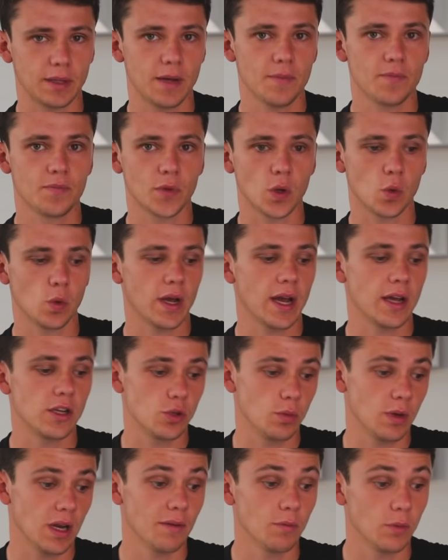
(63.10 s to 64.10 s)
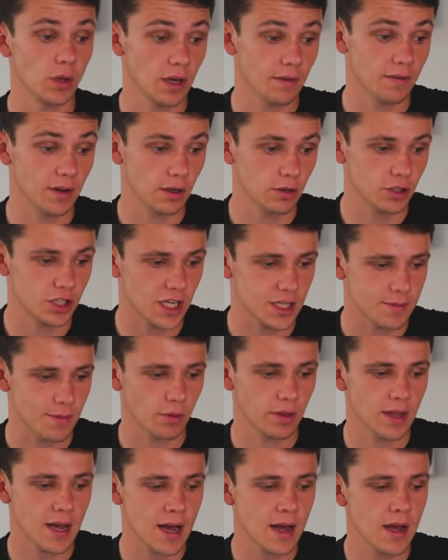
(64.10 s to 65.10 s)
it. Okay, so we'll have a little chat
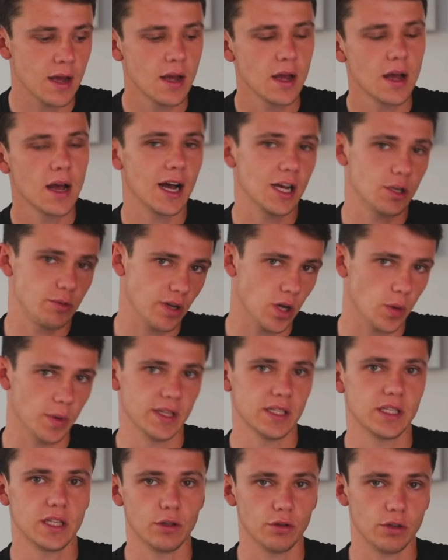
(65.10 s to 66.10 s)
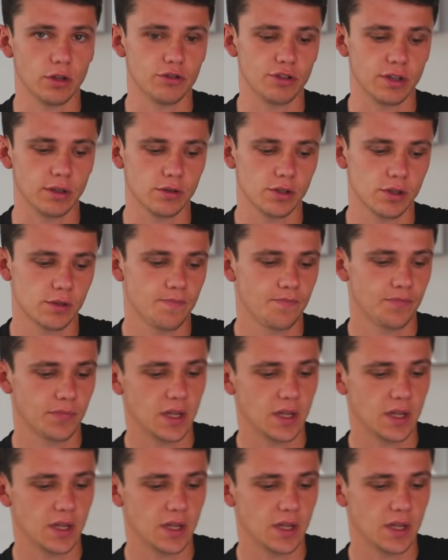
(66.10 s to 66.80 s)
about that as we go into the other drills.